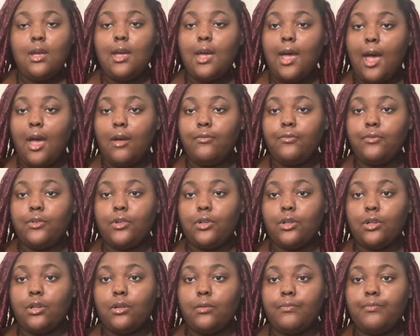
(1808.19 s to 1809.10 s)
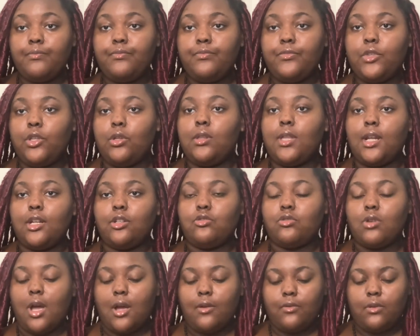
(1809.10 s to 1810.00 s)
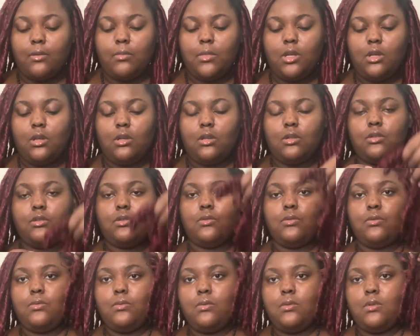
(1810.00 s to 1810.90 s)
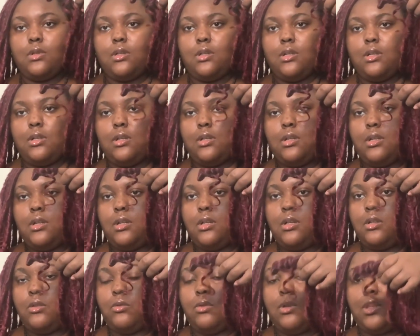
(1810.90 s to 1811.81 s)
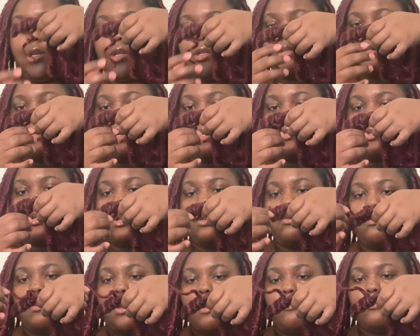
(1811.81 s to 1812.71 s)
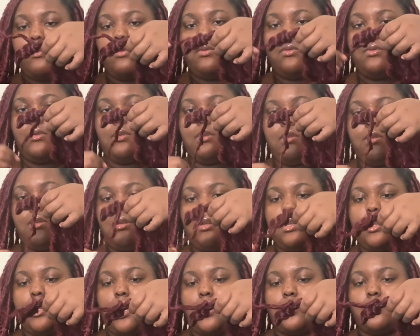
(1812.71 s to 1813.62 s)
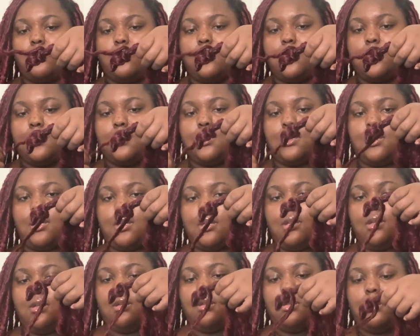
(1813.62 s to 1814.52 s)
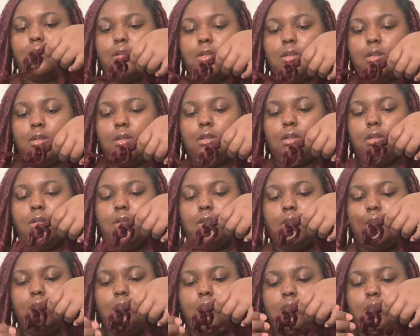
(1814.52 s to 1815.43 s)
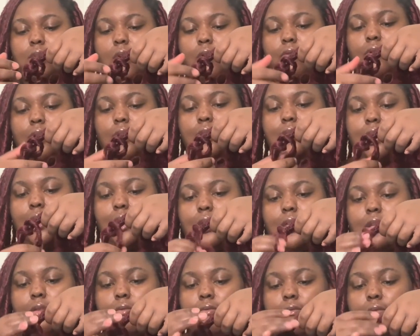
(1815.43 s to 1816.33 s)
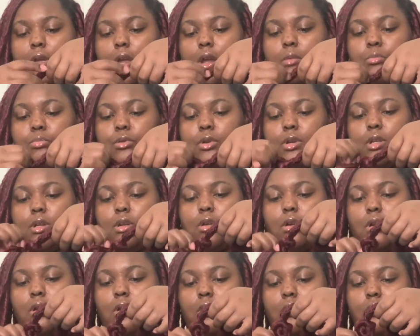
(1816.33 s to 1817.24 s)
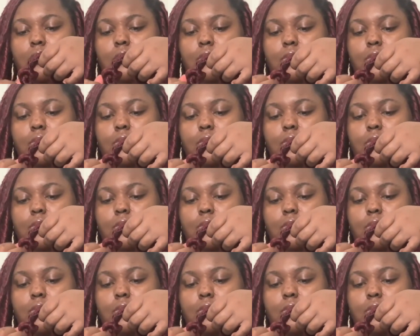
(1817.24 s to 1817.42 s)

After you let it dry for a minute or 2, you can start to unravel. And as you can see, it's already taken a very pretty curl.